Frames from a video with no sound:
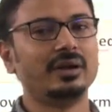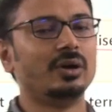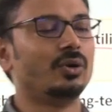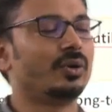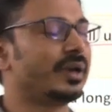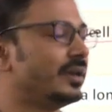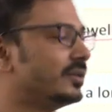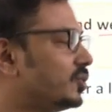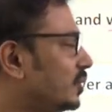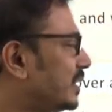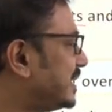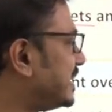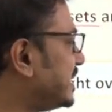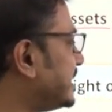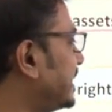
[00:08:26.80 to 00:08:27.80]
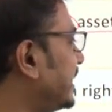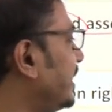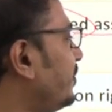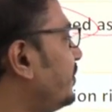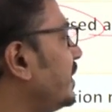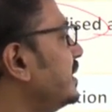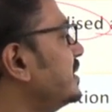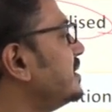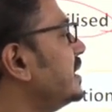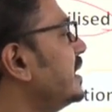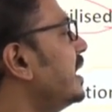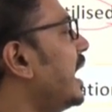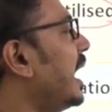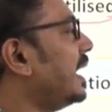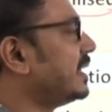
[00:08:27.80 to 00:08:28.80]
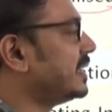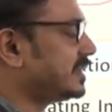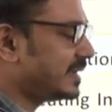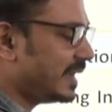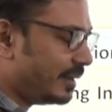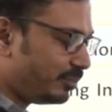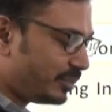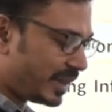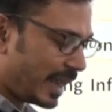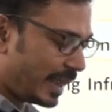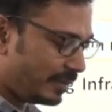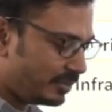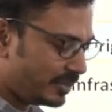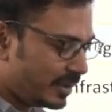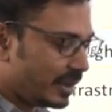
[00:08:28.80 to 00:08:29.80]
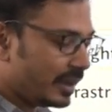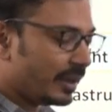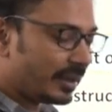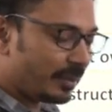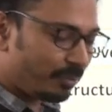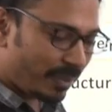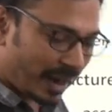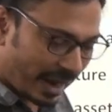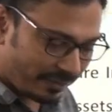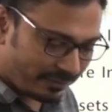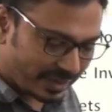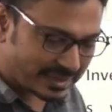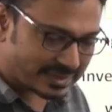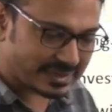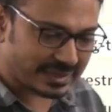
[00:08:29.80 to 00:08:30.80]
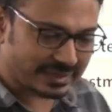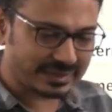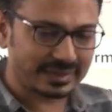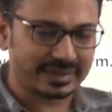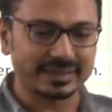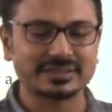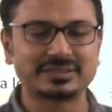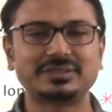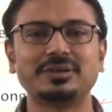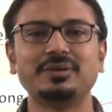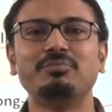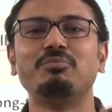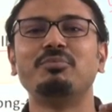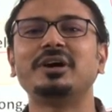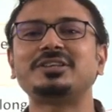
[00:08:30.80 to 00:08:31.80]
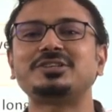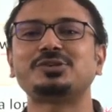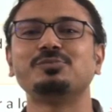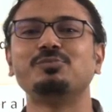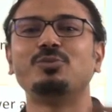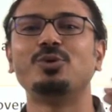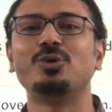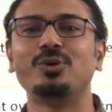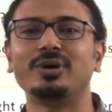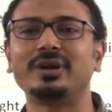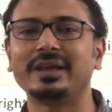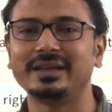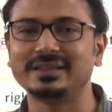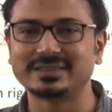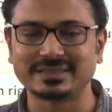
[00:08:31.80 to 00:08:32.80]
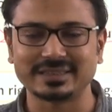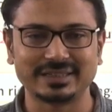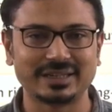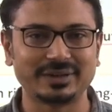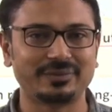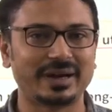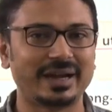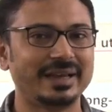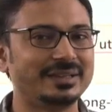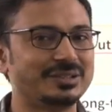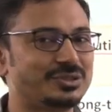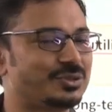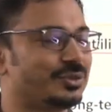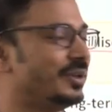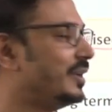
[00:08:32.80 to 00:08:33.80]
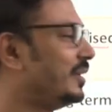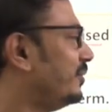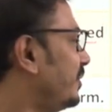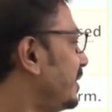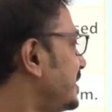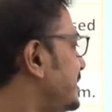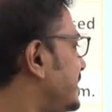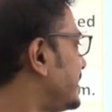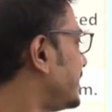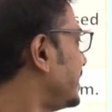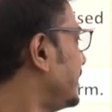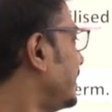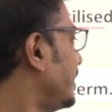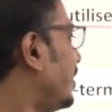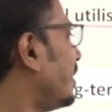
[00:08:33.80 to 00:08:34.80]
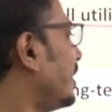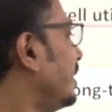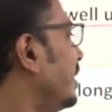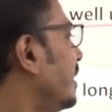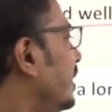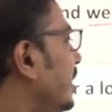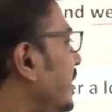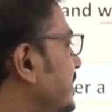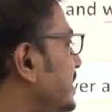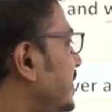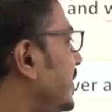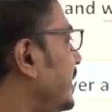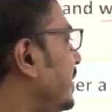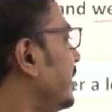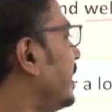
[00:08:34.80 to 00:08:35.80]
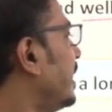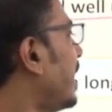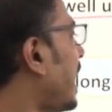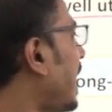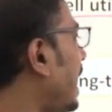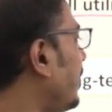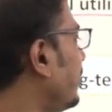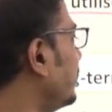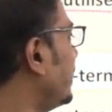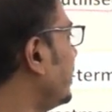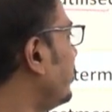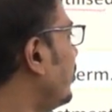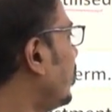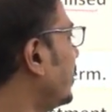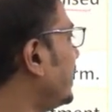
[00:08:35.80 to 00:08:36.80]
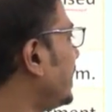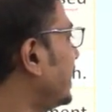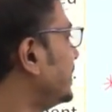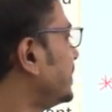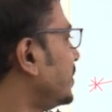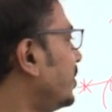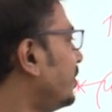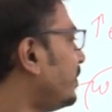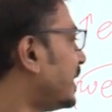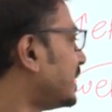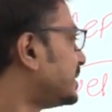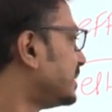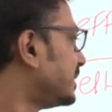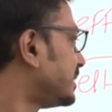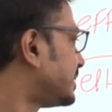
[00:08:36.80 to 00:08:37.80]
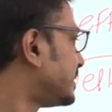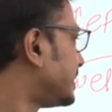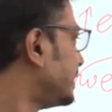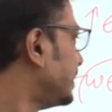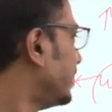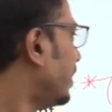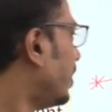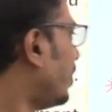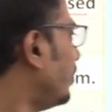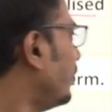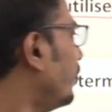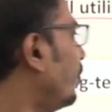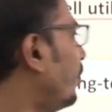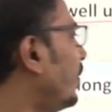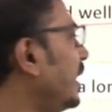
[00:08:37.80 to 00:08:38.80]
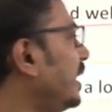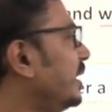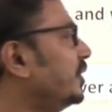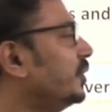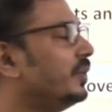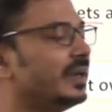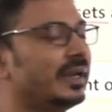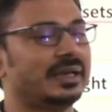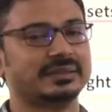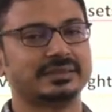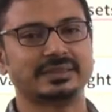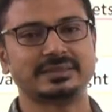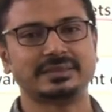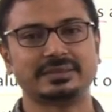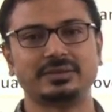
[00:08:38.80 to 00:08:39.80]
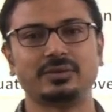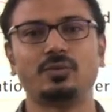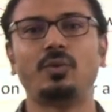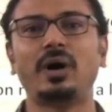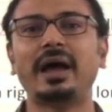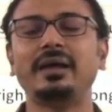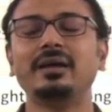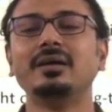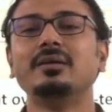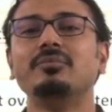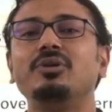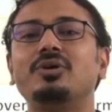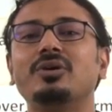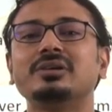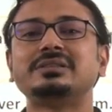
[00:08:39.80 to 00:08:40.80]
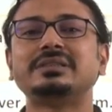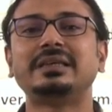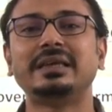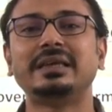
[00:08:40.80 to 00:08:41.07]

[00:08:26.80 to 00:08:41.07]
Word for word: Okay, so this is the difference. At the same time, the private sector is much more incentivized to invest, or let's say have the monetization of assets, of well-utilized assets. Why? Because